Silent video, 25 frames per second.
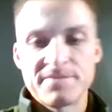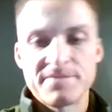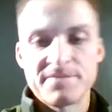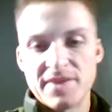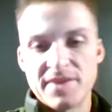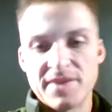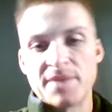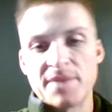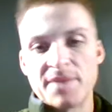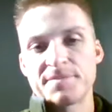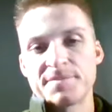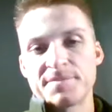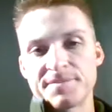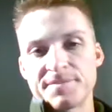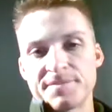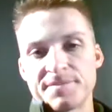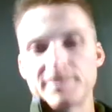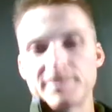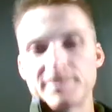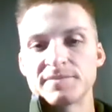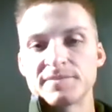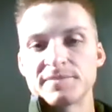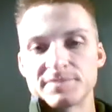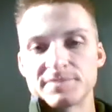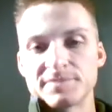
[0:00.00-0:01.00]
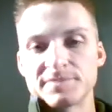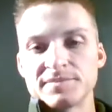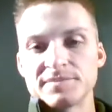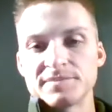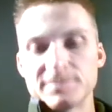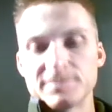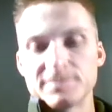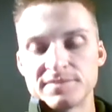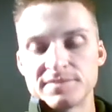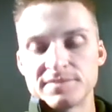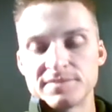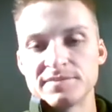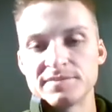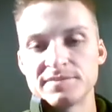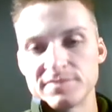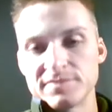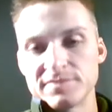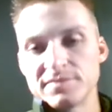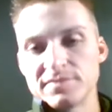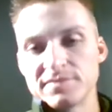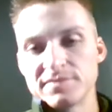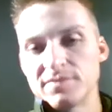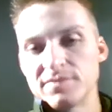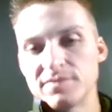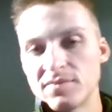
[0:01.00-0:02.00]
Yeah. Excess inventory
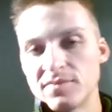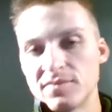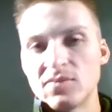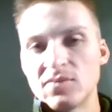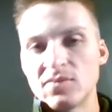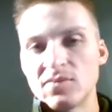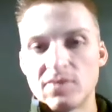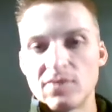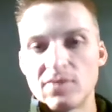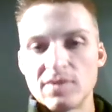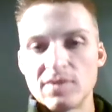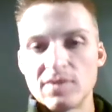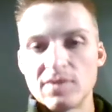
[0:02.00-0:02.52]
strategy. And those ones are a